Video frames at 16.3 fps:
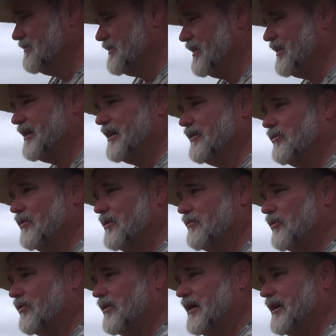I think I got one
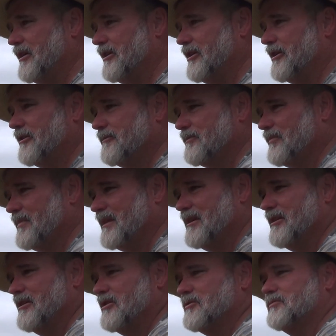more round here.
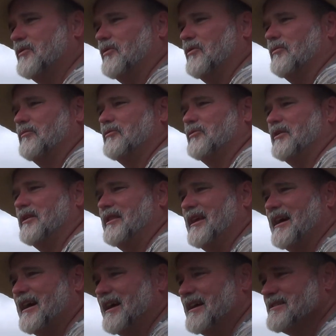Let's put one between the
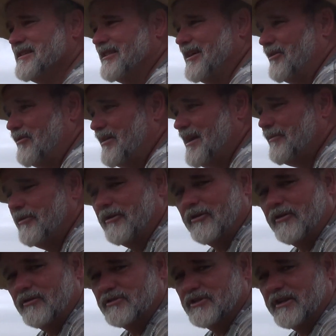eyes on that rabbit
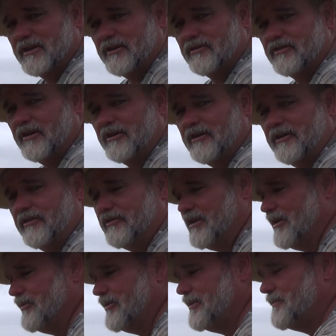and go check our target,
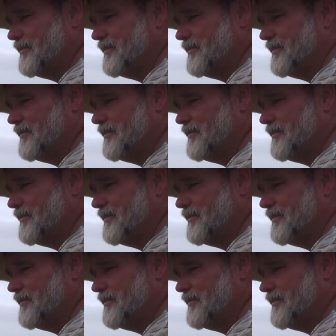shall we?